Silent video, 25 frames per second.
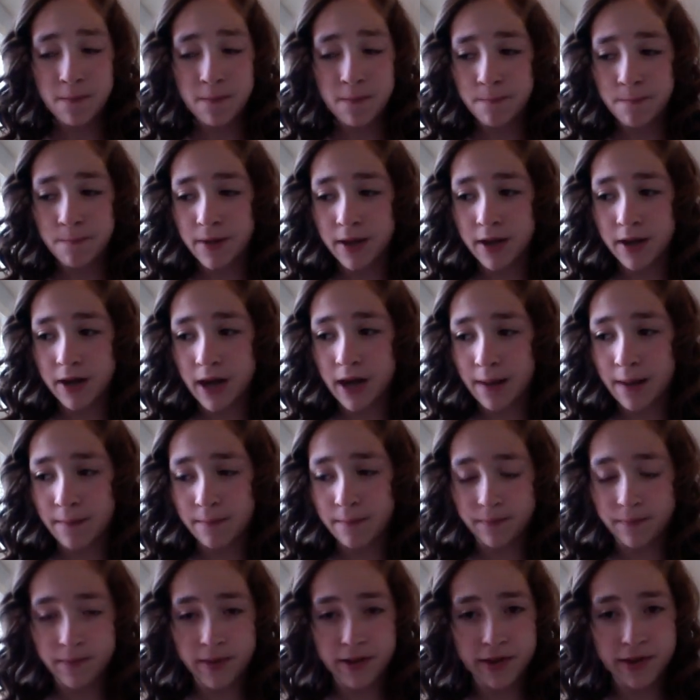but at
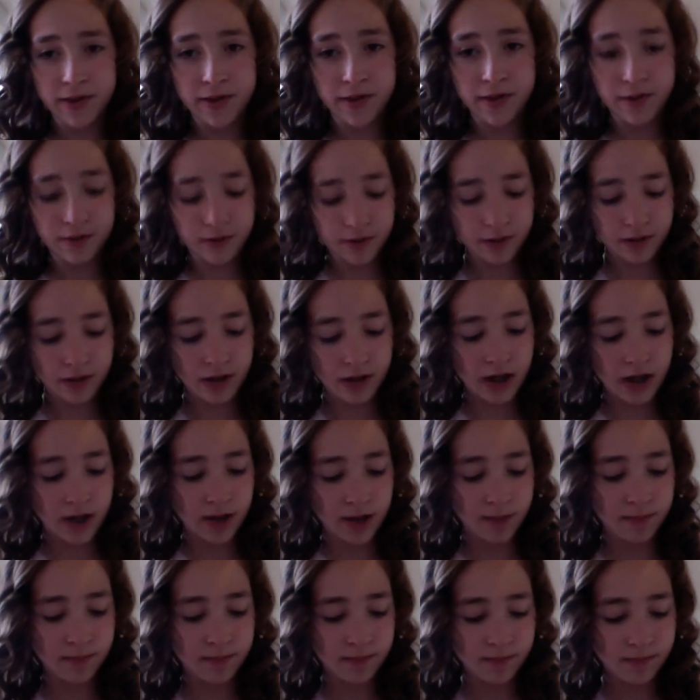this
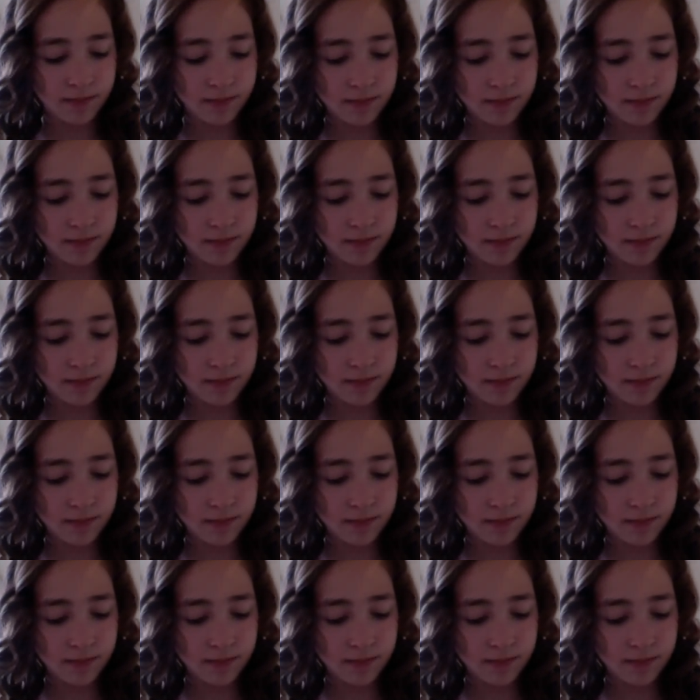um,